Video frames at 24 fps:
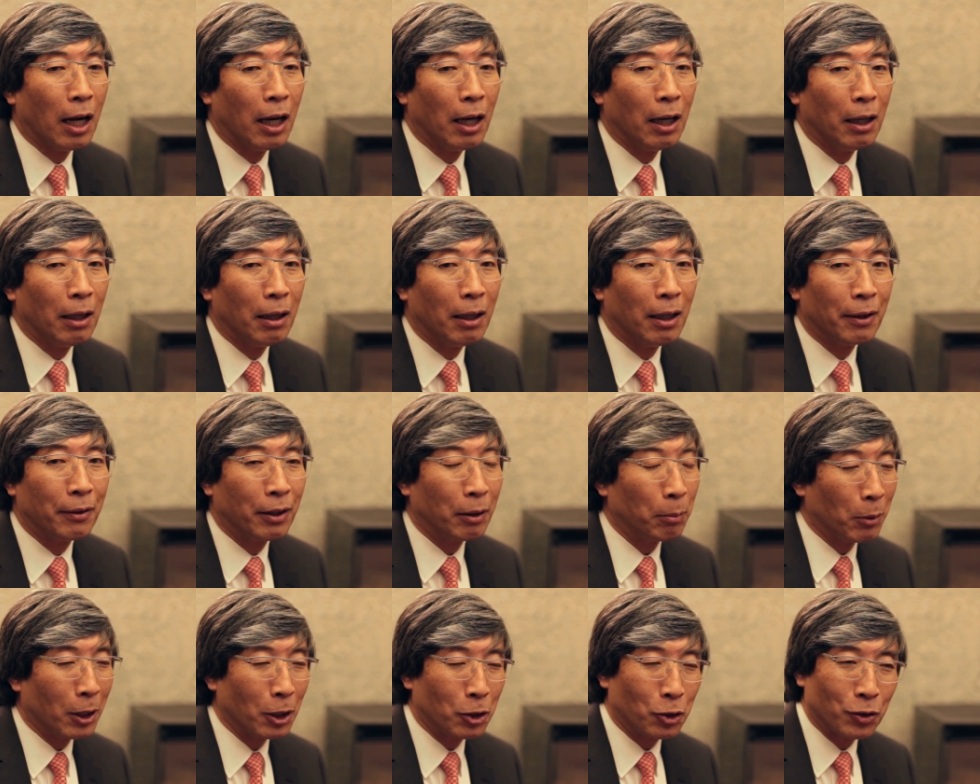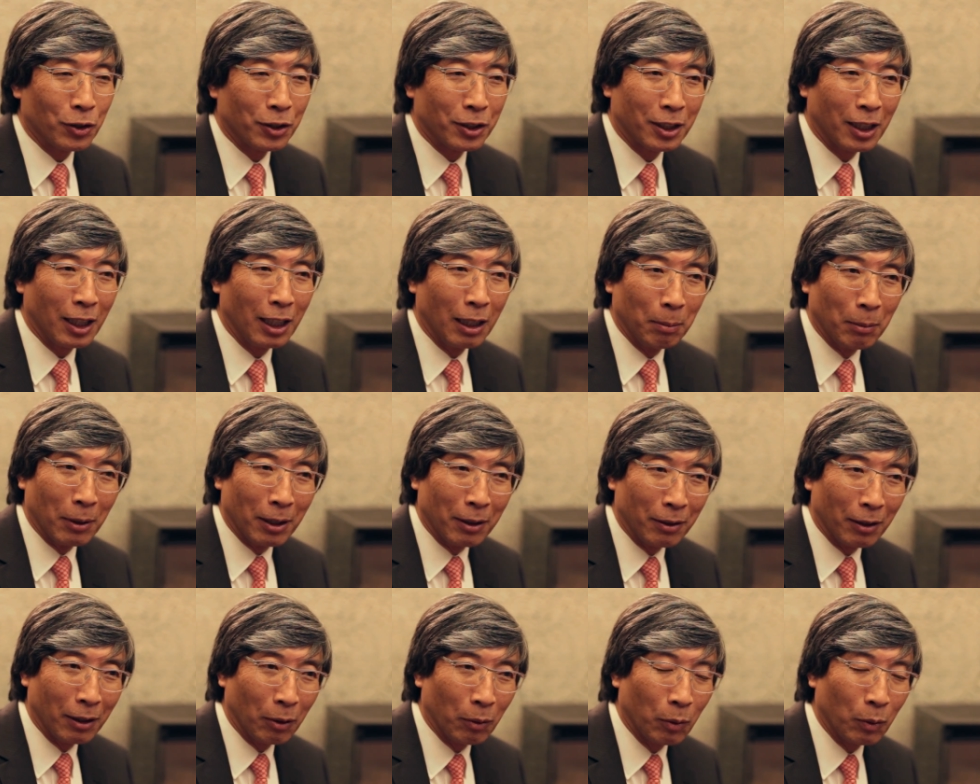uh, I think much the same.
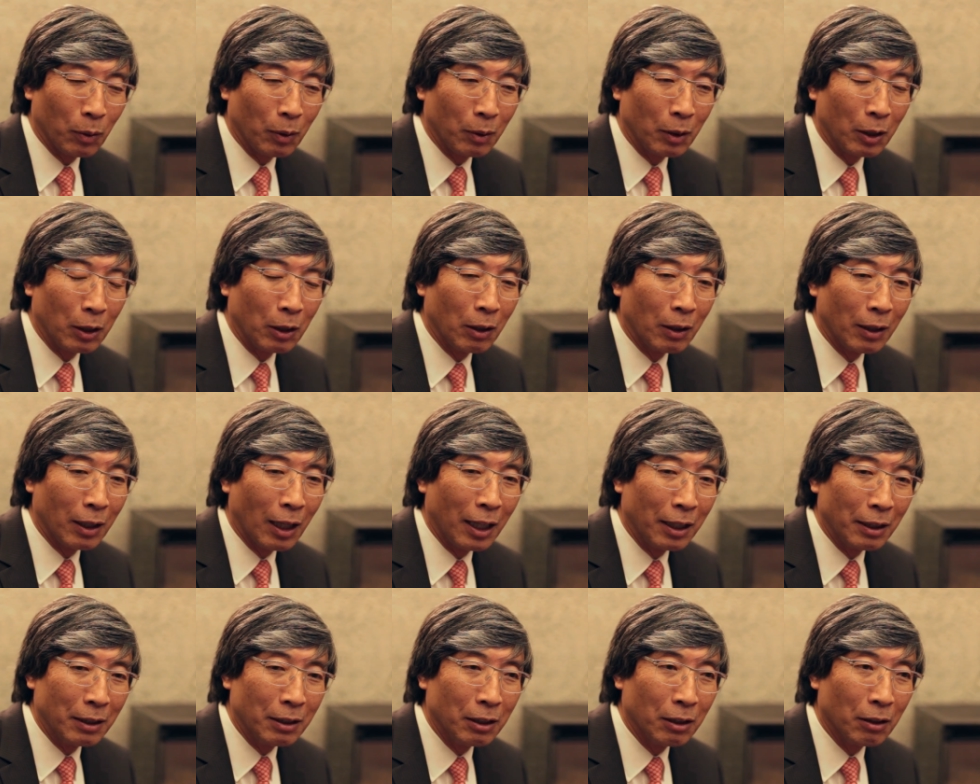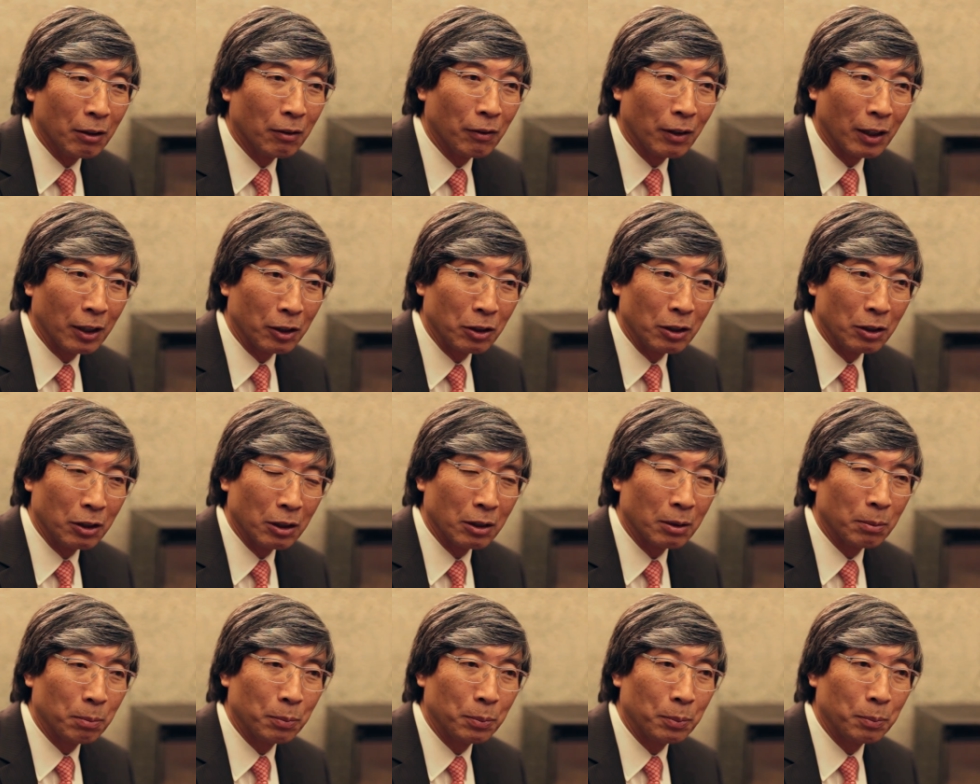I think the idea of actually
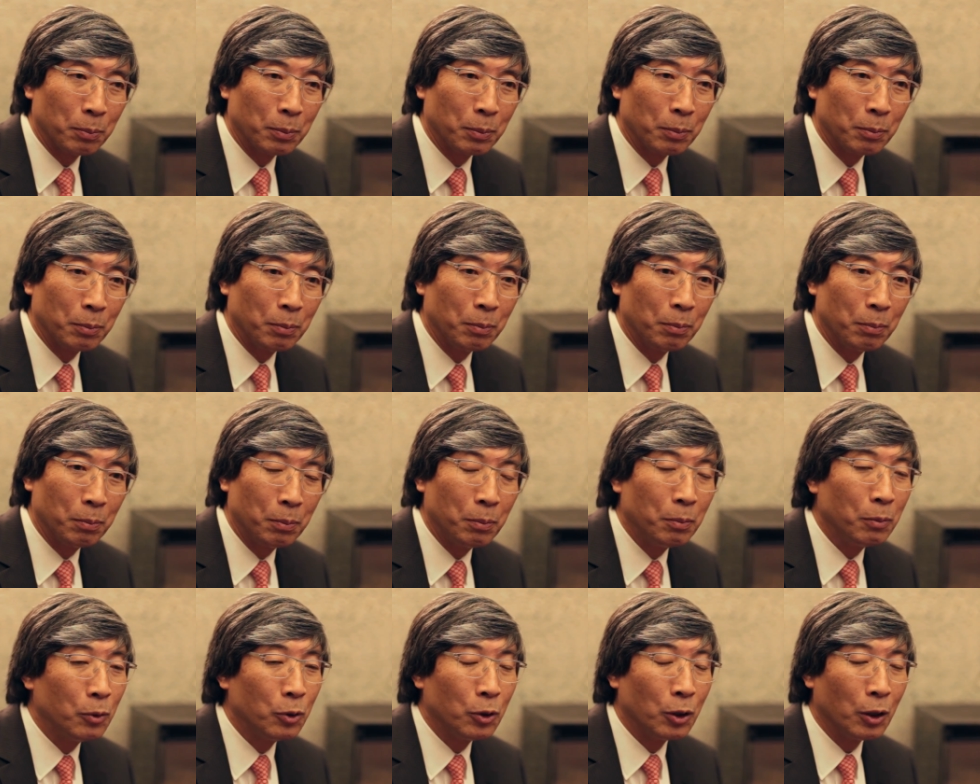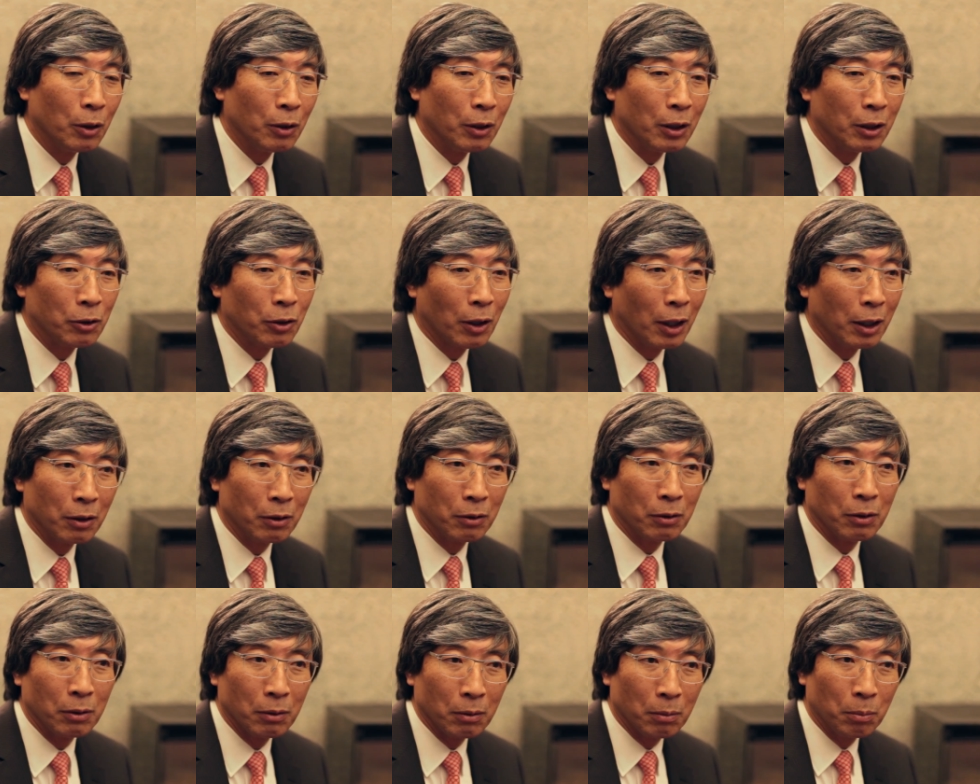just truly trying
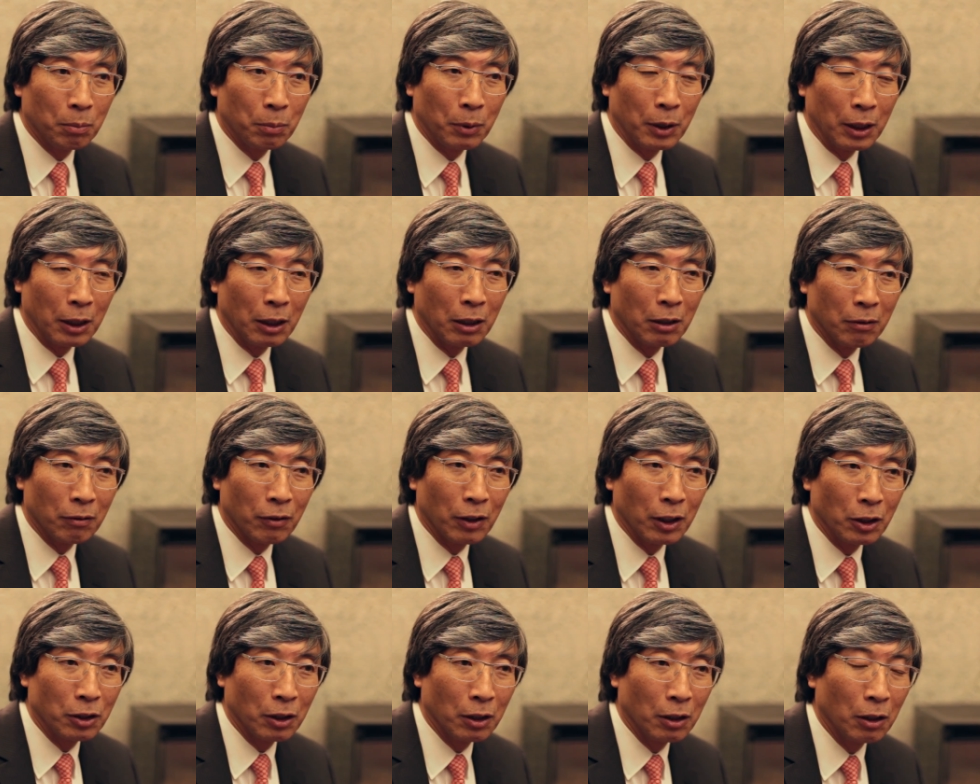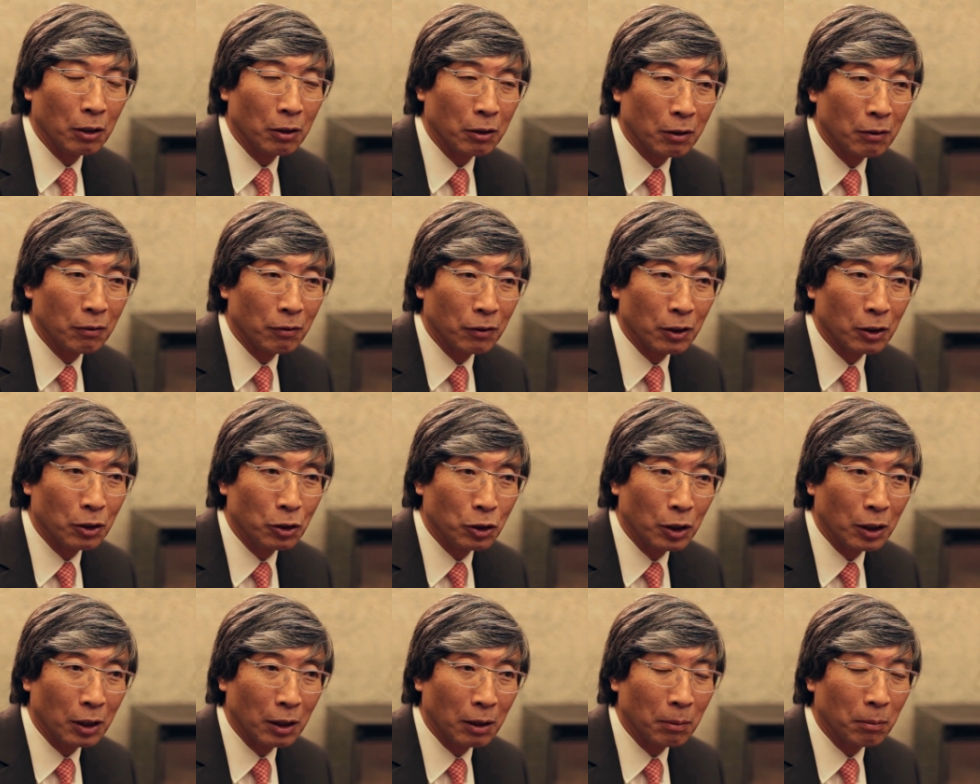to bring innovation and
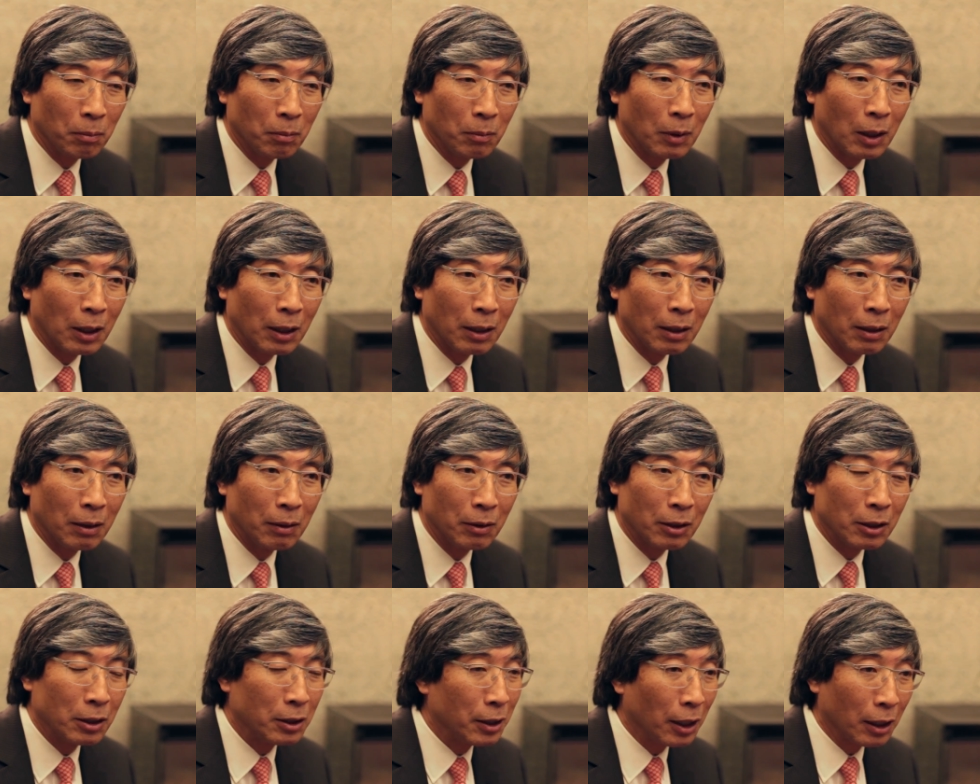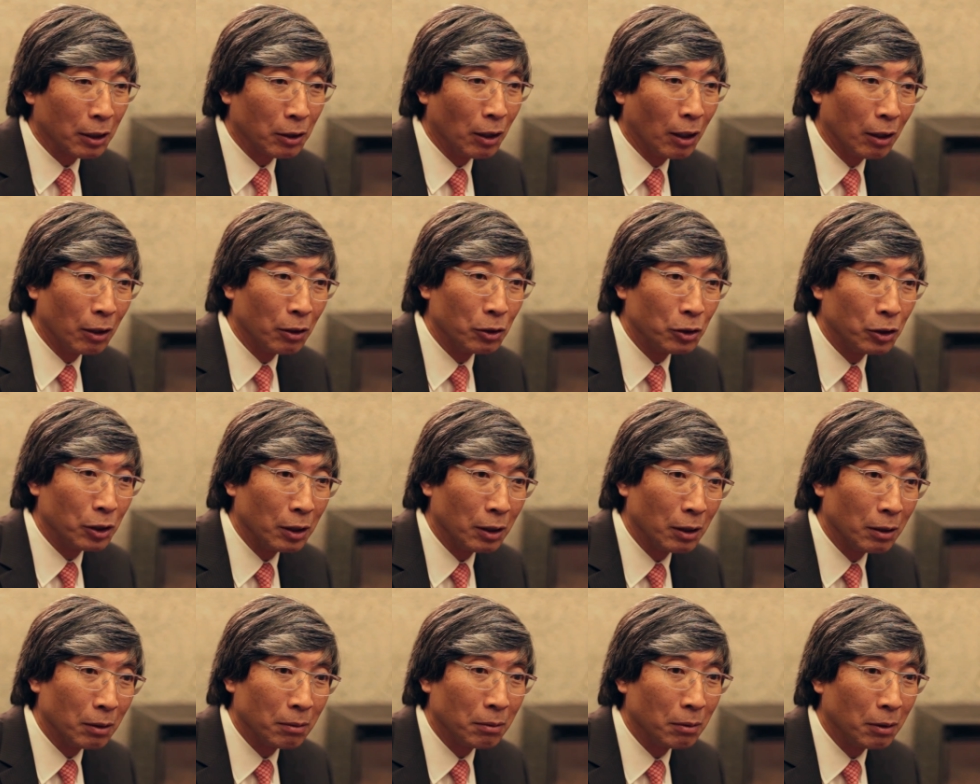converging uh, this technology
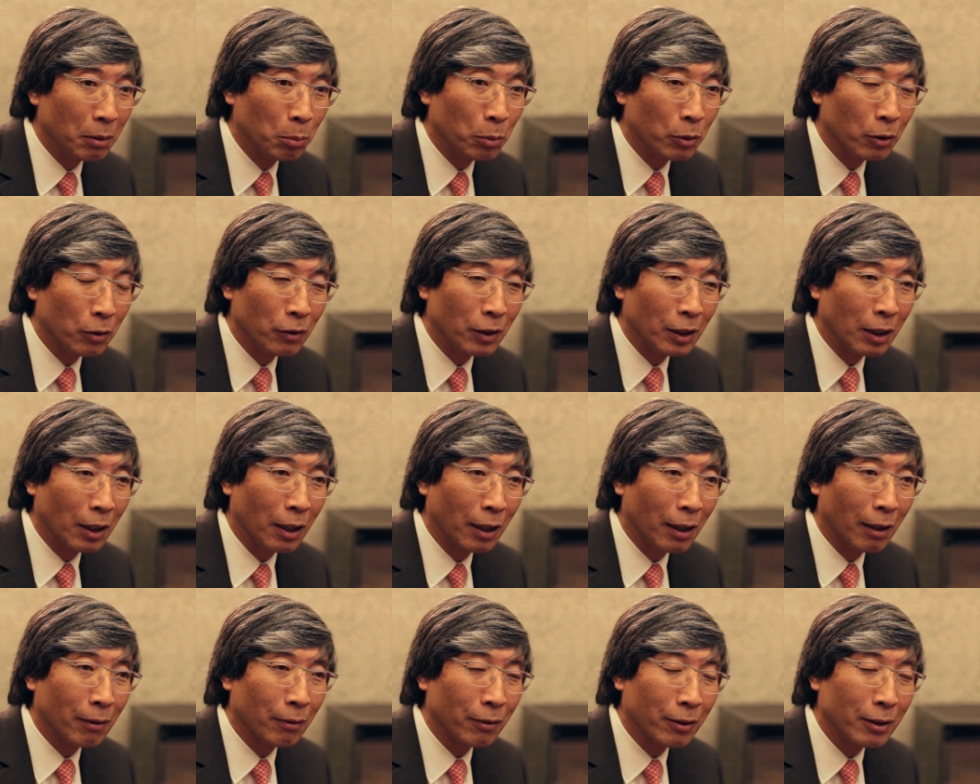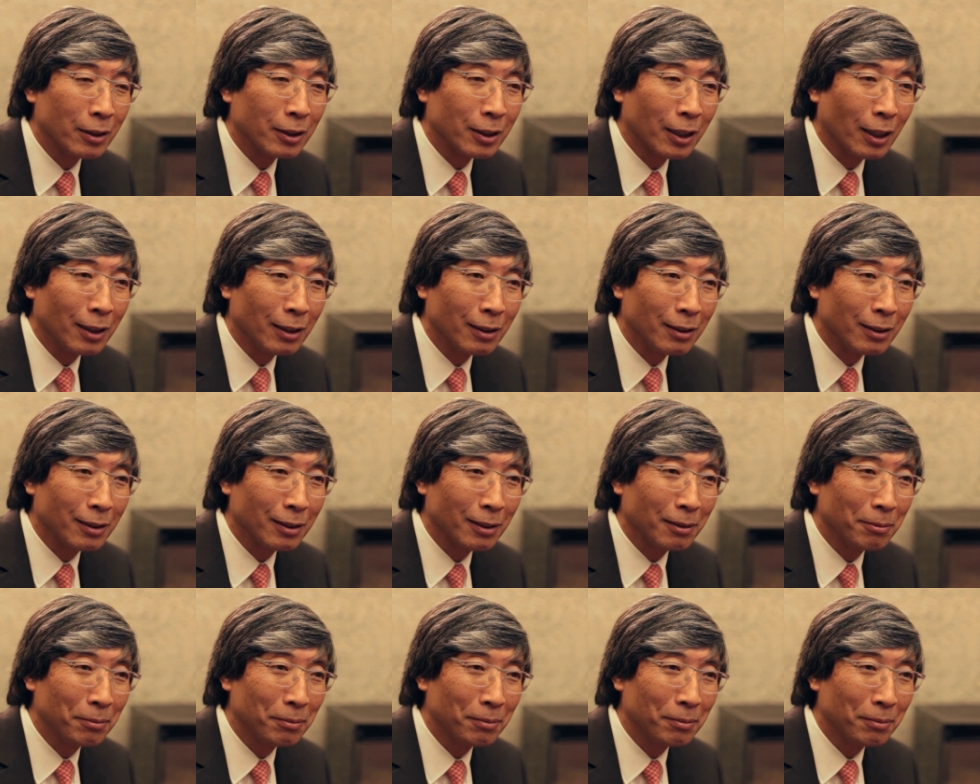and improving health and science.